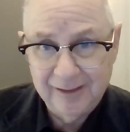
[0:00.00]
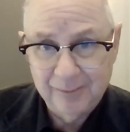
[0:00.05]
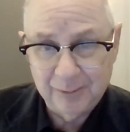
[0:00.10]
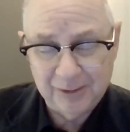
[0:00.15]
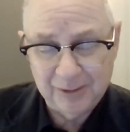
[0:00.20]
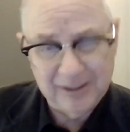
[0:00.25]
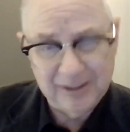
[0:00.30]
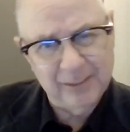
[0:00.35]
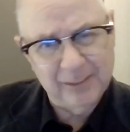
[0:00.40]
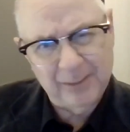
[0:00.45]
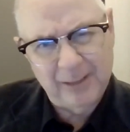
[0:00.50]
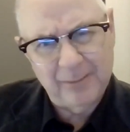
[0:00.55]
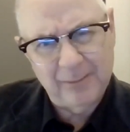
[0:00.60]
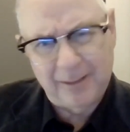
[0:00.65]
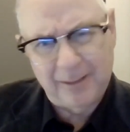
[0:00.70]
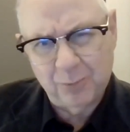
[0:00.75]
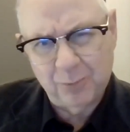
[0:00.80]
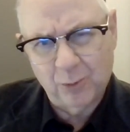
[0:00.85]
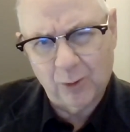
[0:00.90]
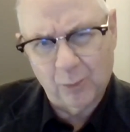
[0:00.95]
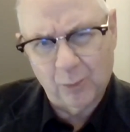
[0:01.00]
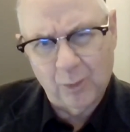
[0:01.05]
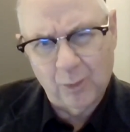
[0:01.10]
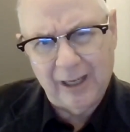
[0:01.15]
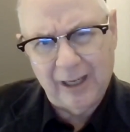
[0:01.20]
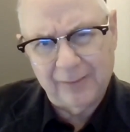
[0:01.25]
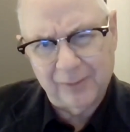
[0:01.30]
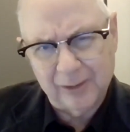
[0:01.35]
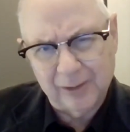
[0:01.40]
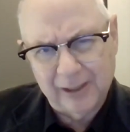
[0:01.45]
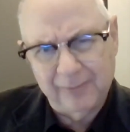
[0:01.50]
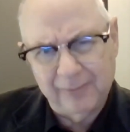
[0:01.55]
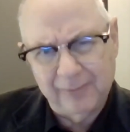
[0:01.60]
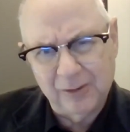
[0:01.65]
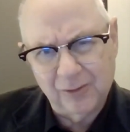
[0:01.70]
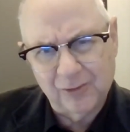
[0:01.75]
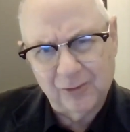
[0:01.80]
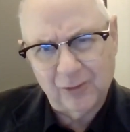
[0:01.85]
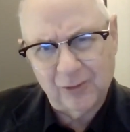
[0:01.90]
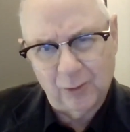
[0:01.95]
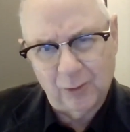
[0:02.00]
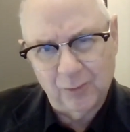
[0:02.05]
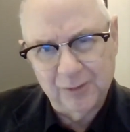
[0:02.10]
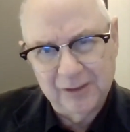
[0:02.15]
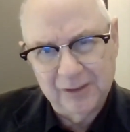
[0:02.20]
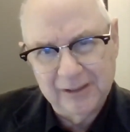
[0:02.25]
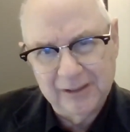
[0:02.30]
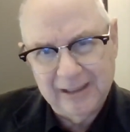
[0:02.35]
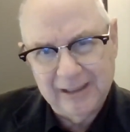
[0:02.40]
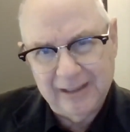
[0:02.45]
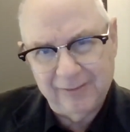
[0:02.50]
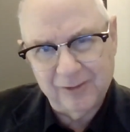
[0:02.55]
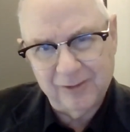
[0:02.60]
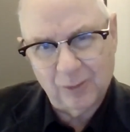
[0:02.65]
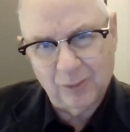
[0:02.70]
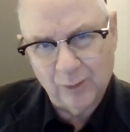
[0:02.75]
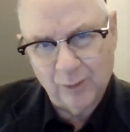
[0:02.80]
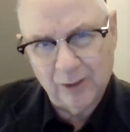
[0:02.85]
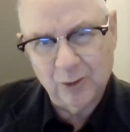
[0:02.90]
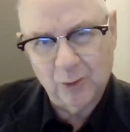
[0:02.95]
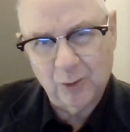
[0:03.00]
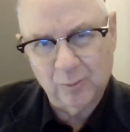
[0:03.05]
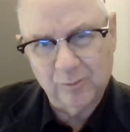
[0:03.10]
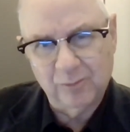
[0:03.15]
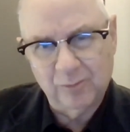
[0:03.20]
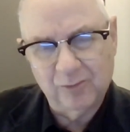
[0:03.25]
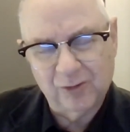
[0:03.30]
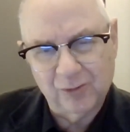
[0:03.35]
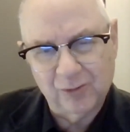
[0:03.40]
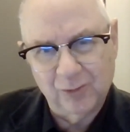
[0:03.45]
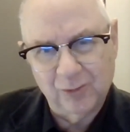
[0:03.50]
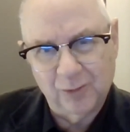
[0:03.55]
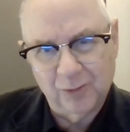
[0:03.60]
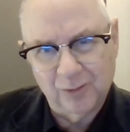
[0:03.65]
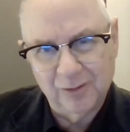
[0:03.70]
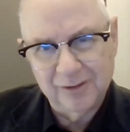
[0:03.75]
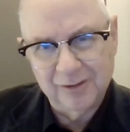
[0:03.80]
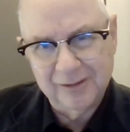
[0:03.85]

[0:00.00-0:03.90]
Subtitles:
But think about my poor wife, 11 years old, having to run home from school.